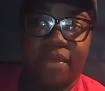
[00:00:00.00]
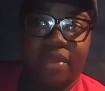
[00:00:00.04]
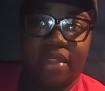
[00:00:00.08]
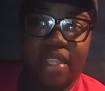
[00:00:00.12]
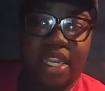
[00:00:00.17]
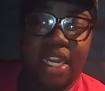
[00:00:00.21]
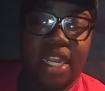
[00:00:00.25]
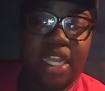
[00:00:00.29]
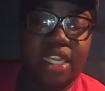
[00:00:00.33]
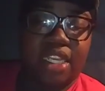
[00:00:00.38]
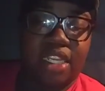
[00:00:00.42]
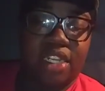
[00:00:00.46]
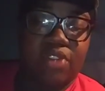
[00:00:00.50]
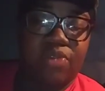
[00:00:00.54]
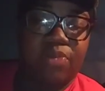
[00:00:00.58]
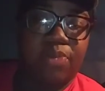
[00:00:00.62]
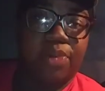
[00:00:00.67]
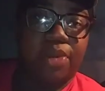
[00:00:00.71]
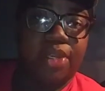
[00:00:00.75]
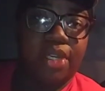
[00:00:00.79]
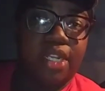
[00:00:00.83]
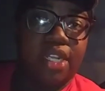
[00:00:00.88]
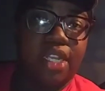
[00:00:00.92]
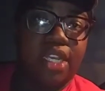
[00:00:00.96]
that I could have
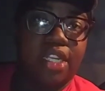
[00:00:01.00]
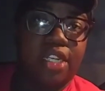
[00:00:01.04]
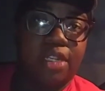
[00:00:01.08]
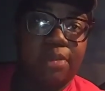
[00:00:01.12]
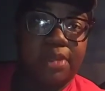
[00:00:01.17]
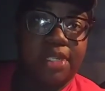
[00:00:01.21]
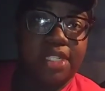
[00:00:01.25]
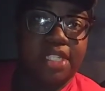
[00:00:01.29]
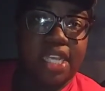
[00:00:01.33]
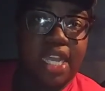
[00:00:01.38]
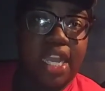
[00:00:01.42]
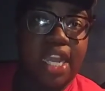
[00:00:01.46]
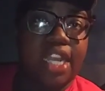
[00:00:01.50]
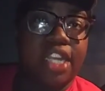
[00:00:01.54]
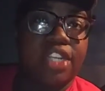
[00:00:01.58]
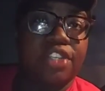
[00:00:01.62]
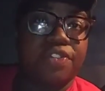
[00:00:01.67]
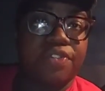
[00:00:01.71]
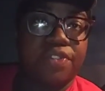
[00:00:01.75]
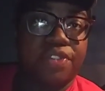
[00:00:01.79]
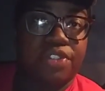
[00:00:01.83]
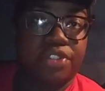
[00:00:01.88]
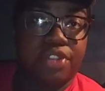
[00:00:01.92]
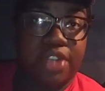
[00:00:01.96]
put under my
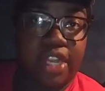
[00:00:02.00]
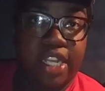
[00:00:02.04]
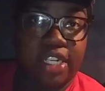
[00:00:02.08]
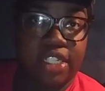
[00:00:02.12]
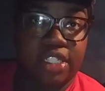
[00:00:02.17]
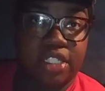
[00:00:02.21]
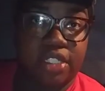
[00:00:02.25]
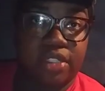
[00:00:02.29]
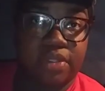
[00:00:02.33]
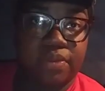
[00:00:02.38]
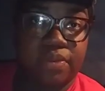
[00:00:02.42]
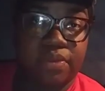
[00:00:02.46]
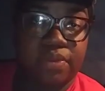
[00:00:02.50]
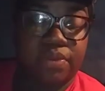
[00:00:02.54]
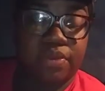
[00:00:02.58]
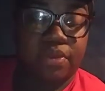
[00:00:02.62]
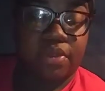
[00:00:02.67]
tires for traction.